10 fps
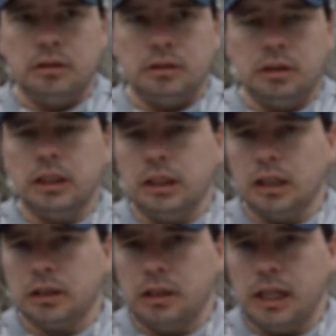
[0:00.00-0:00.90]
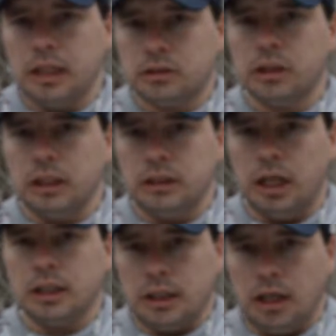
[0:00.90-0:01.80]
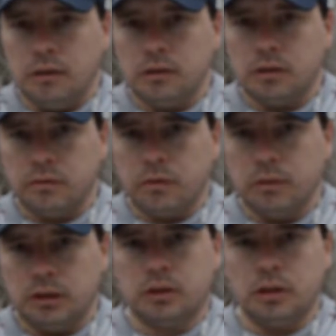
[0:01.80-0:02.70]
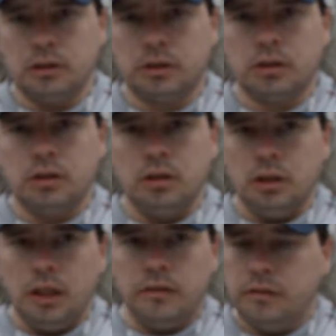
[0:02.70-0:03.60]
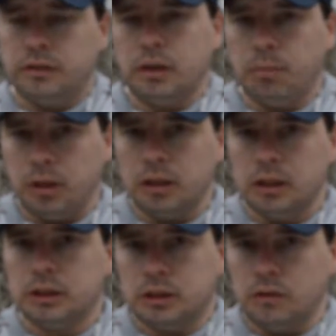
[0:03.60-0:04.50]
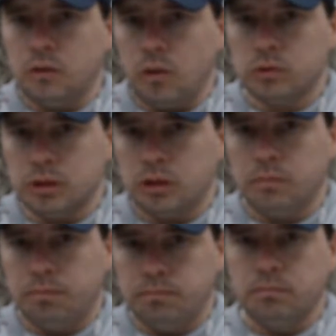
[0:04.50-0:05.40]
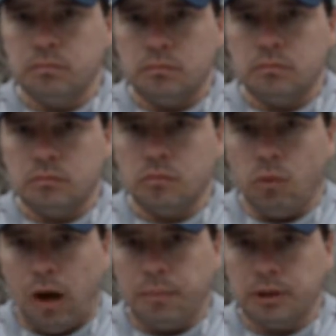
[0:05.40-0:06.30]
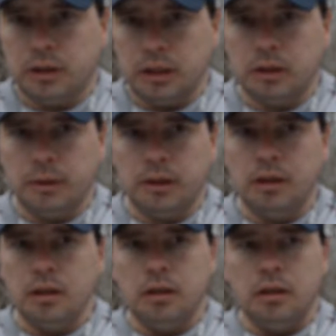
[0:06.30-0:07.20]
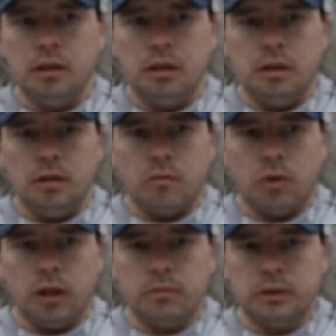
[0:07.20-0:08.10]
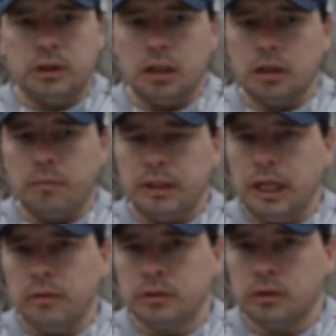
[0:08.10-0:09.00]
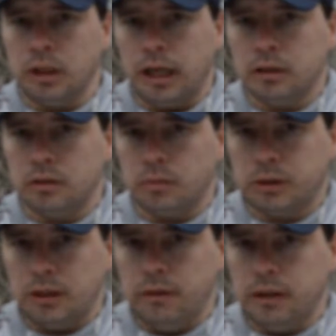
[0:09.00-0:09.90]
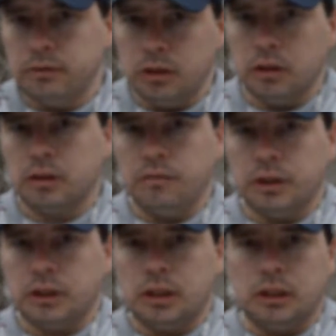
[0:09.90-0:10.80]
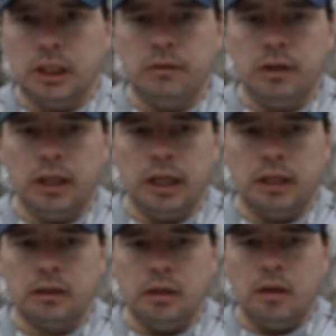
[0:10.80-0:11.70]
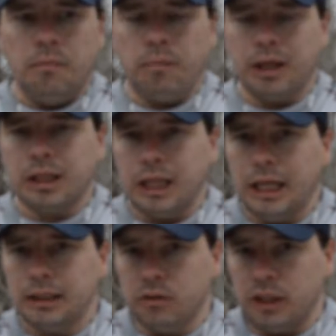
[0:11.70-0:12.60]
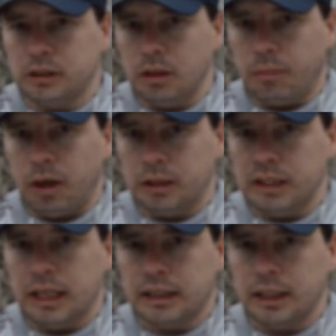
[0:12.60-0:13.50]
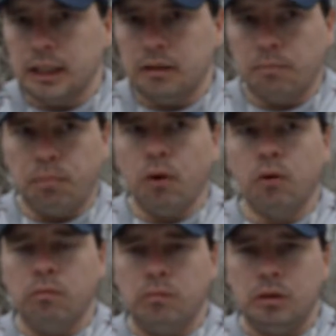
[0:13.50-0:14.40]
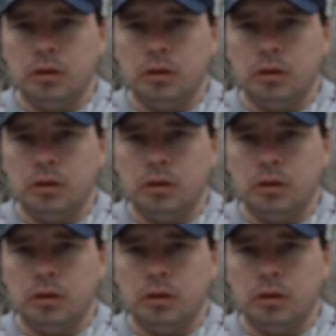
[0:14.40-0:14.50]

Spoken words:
You get knocked on your ass, or you get knocked out from the surge. Even if it's unplugged, it still holds a good whopping thing. I mean, when I was younger, my dad was doing, had his old TV, and he was doing some fixing on the TV, and my leg grazed up on that thing, and boom.